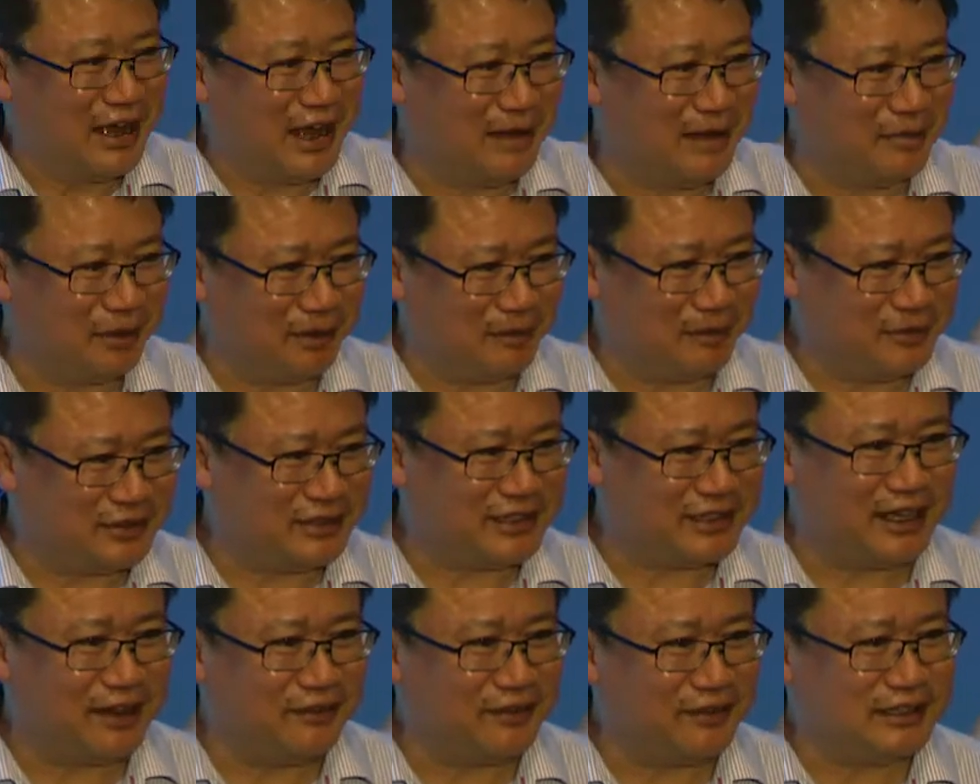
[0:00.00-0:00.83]
about
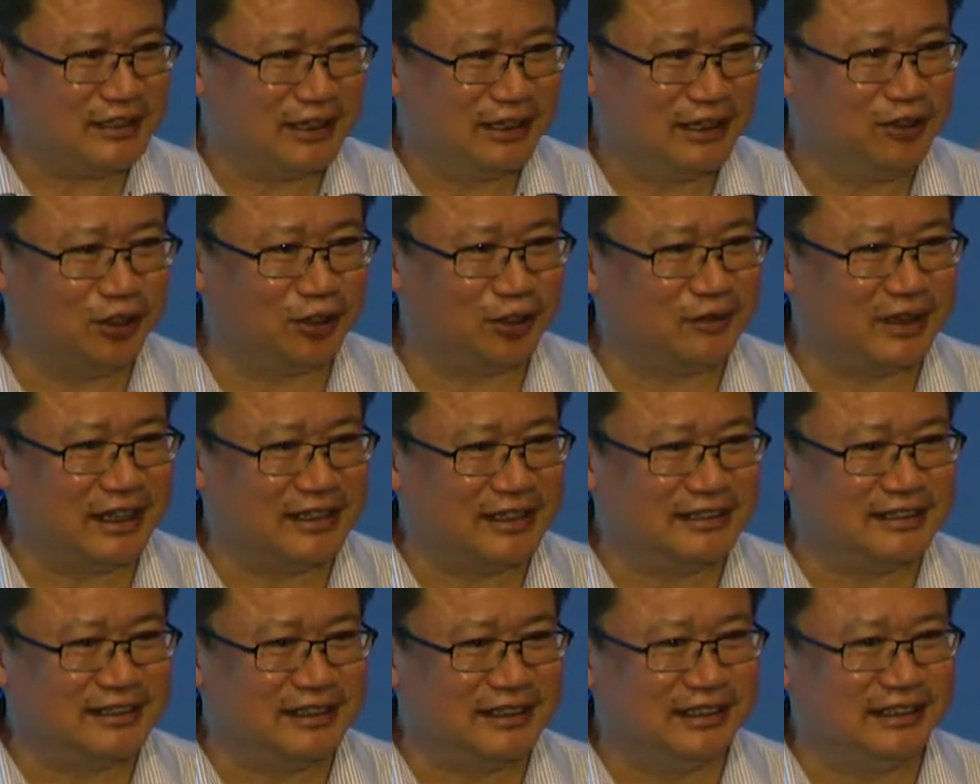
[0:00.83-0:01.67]
themselves. There's a lot of
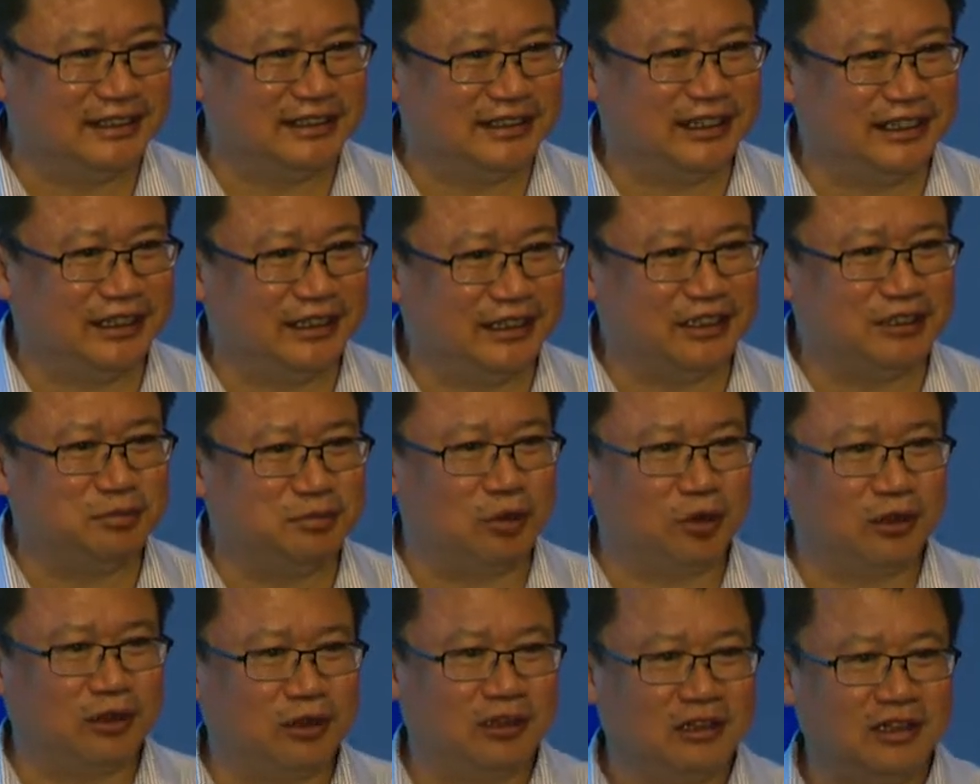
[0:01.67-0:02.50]
uncertainty in this
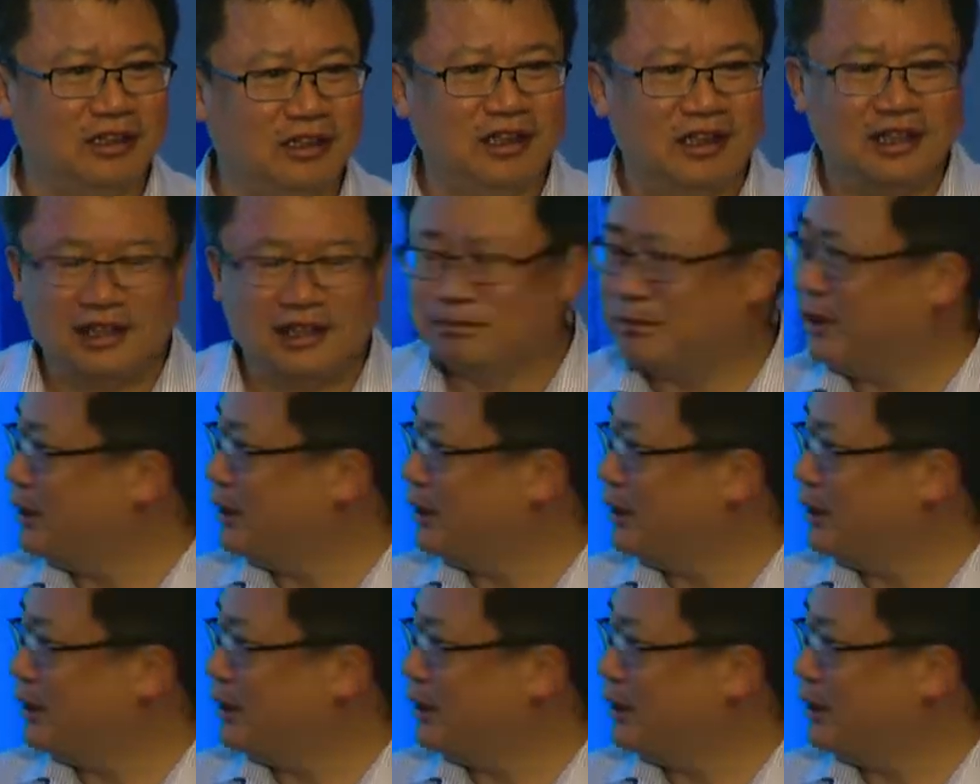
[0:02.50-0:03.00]
model, but